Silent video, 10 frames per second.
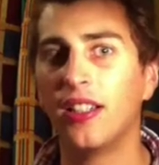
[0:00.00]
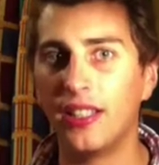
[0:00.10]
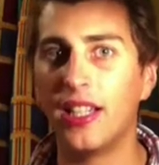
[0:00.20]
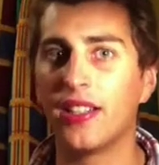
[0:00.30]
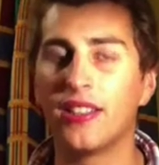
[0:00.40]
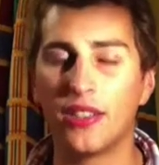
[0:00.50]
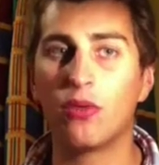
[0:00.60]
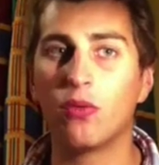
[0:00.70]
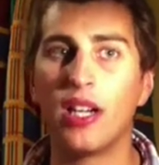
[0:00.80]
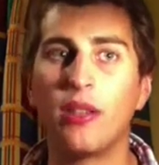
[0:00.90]
yes, it's
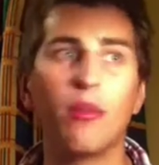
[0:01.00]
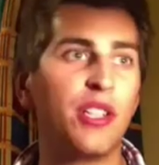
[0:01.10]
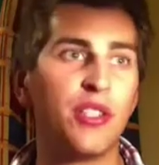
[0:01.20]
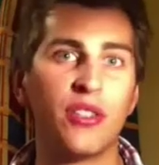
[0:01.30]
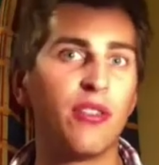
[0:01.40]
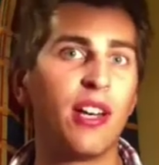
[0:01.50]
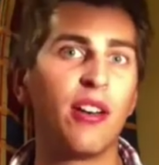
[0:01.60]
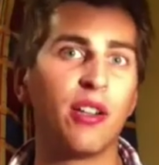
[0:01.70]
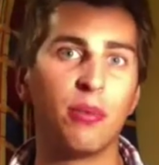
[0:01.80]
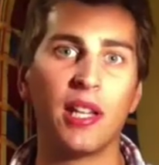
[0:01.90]
great when you're sort of
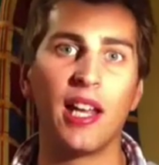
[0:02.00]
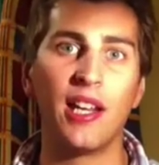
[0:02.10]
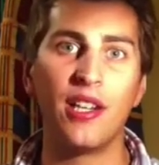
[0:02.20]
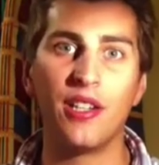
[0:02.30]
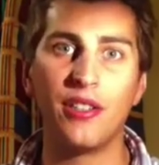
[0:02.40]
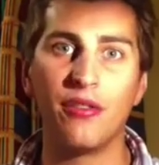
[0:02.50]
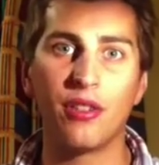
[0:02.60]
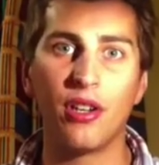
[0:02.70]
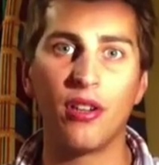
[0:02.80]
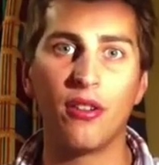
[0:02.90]
out in a plane and you've
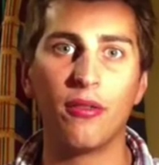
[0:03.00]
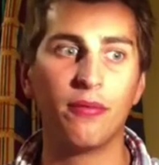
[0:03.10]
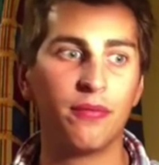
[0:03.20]
got